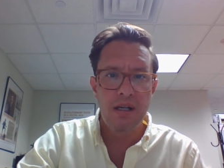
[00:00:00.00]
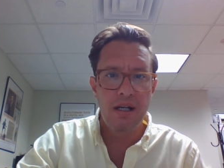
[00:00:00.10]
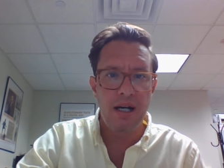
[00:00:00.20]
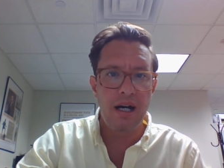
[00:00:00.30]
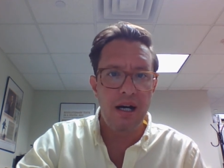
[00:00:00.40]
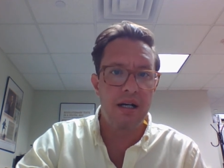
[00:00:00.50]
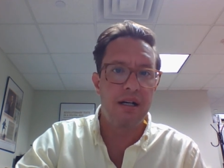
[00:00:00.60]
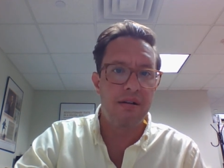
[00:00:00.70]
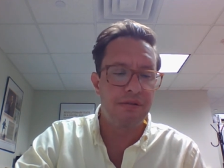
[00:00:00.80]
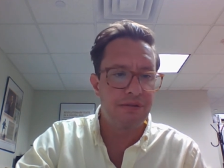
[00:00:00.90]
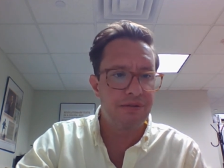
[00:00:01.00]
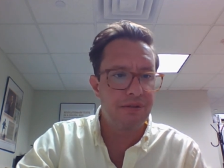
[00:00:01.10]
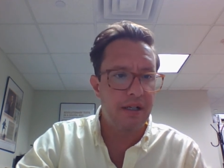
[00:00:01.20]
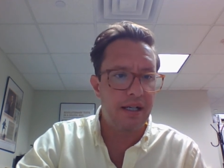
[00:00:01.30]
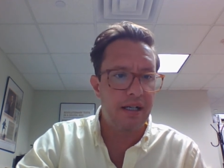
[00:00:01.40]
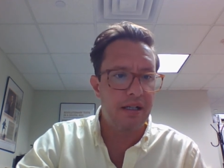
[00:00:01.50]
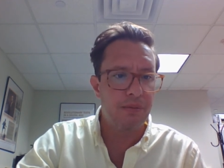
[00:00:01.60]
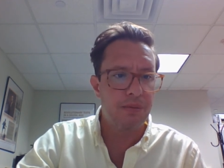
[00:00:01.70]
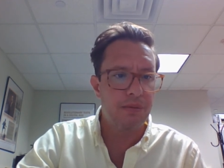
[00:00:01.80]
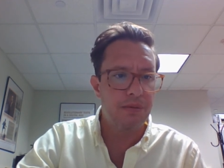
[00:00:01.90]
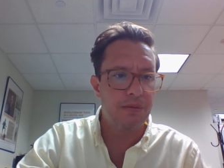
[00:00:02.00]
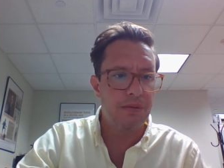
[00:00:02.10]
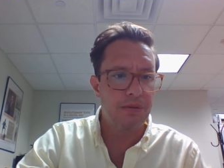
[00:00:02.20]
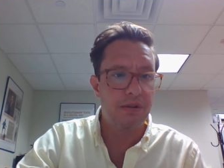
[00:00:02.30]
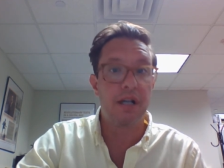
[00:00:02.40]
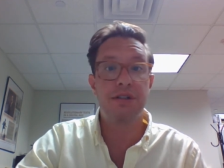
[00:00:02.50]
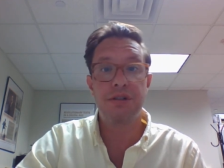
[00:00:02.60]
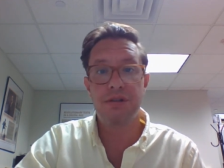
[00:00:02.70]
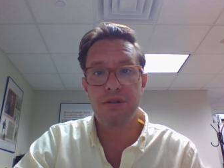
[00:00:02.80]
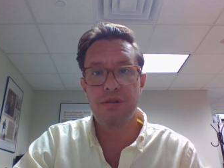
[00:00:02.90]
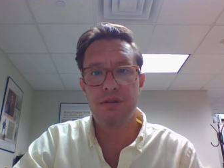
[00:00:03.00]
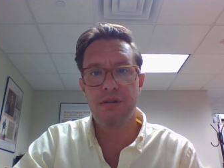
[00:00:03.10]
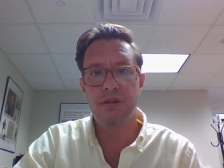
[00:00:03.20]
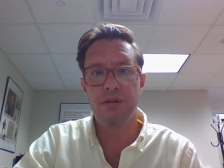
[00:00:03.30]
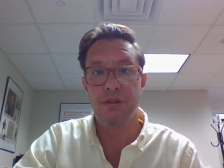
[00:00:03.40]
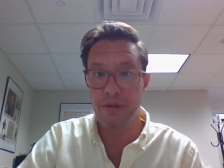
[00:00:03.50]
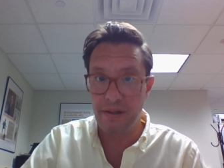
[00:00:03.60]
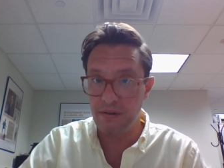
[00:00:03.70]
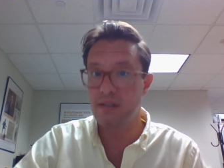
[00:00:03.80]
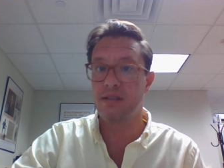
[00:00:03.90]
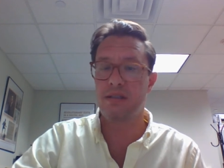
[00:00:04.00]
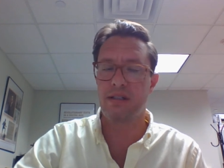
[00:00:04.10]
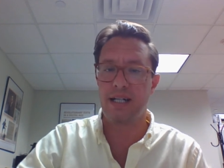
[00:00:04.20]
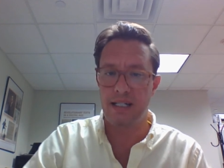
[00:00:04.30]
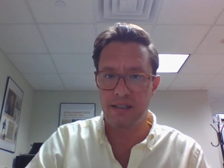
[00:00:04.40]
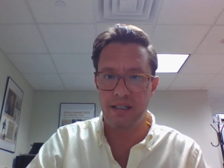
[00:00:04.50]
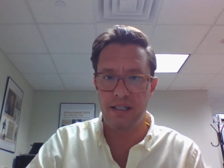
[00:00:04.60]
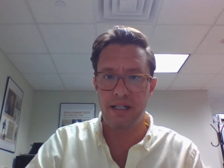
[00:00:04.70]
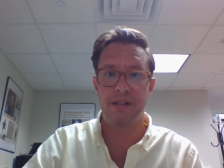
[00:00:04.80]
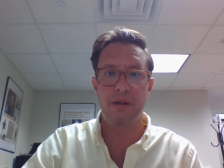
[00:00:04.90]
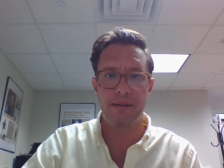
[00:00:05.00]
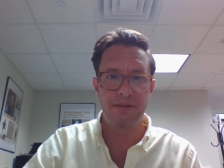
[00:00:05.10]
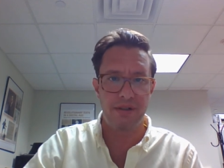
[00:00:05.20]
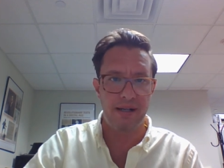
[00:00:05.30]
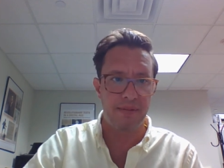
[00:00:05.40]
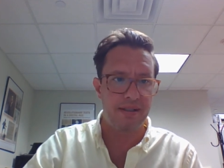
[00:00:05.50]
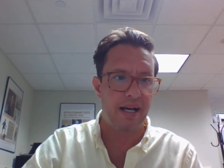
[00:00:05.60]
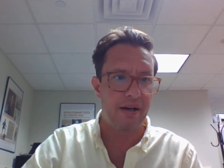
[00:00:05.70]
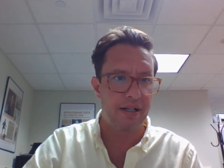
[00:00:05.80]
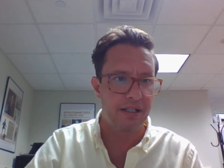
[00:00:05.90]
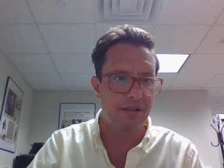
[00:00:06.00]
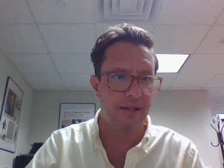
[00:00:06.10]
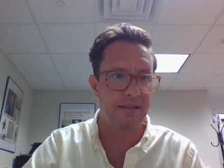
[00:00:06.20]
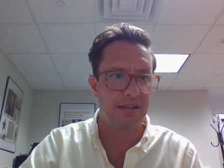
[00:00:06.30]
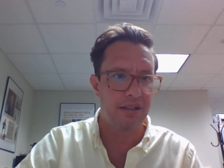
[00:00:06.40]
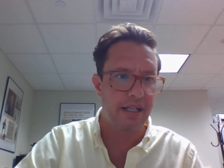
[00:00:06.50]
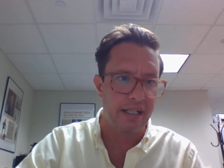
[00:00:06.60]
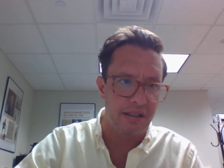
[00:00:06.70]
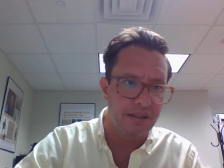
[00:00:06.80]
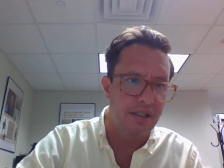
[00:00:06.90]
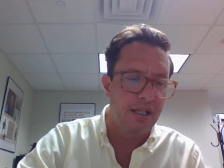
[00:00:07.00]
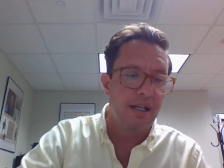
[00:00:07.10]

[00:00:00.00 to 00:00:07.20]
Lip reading: of Dutch New Netherlands, the colony, and New Amsterdam, the town, and its transition to English.